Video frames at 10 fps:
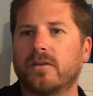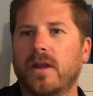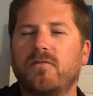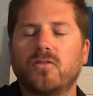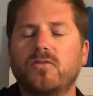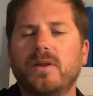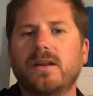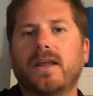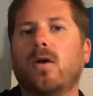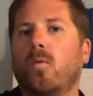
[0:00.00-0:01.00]
If you're doing
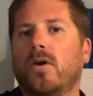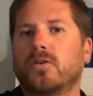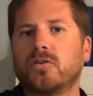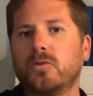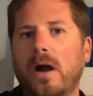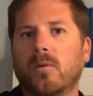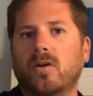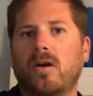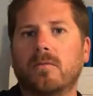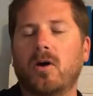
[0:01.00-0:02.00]
like a one or two hour
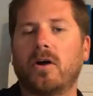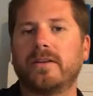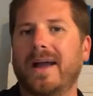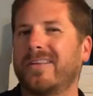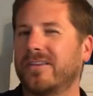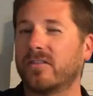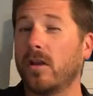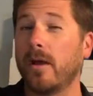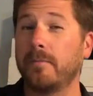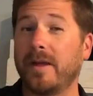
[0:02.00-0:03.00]
long podcast, it's a
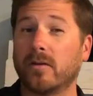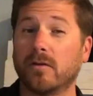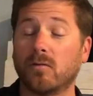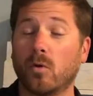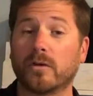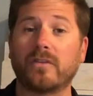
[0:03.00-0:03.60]
lot better, of course,